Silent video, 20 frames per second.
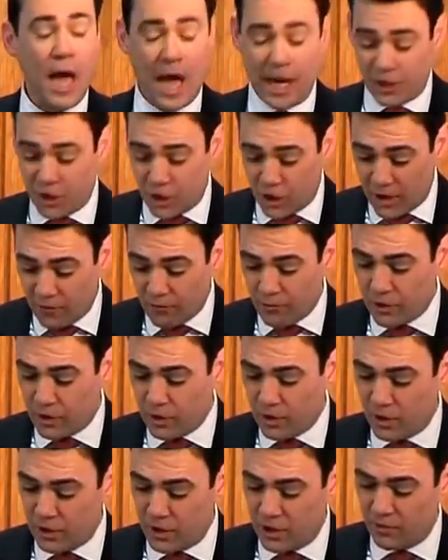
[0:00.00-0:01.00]
and shift
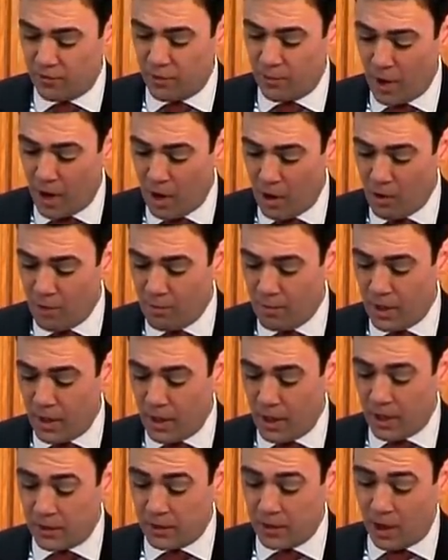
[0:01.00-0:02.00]
resources from
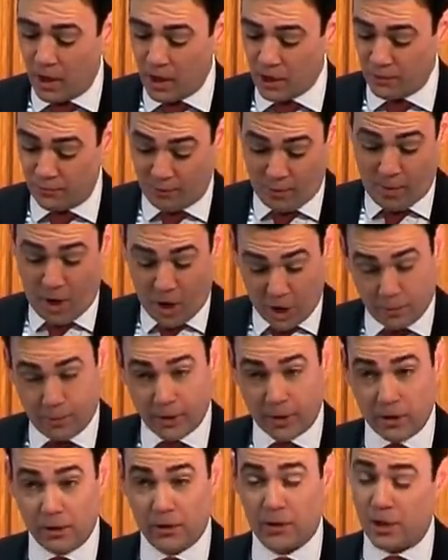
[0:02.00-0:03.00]

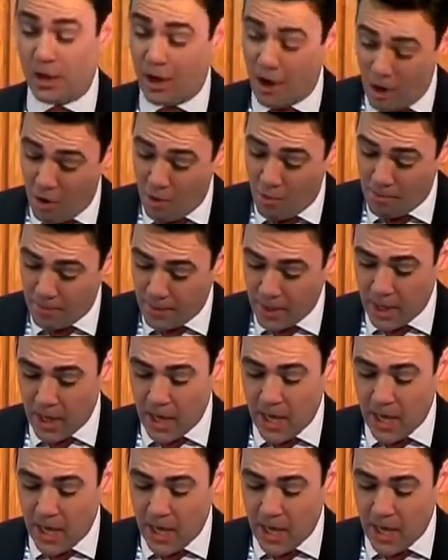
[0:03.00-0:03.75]
hospital to home,